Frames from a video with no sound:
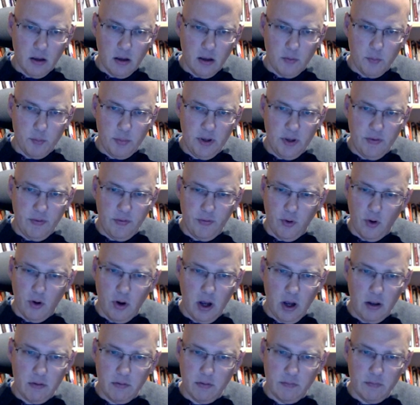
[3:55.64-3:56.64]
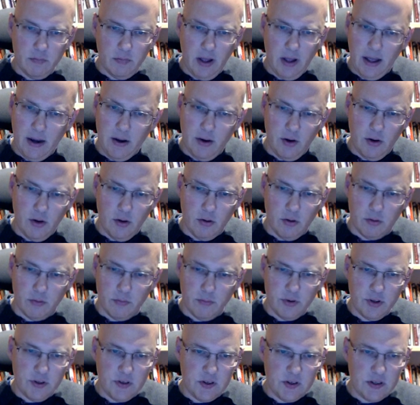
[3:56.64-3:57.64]
b4, I don't know,
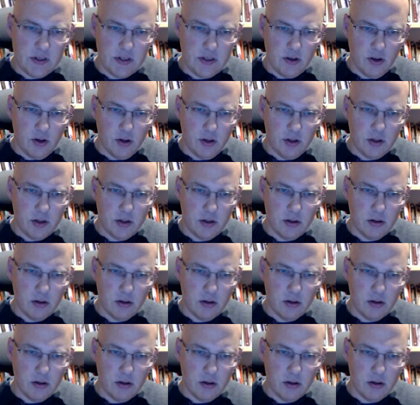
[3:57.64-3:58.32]
this is not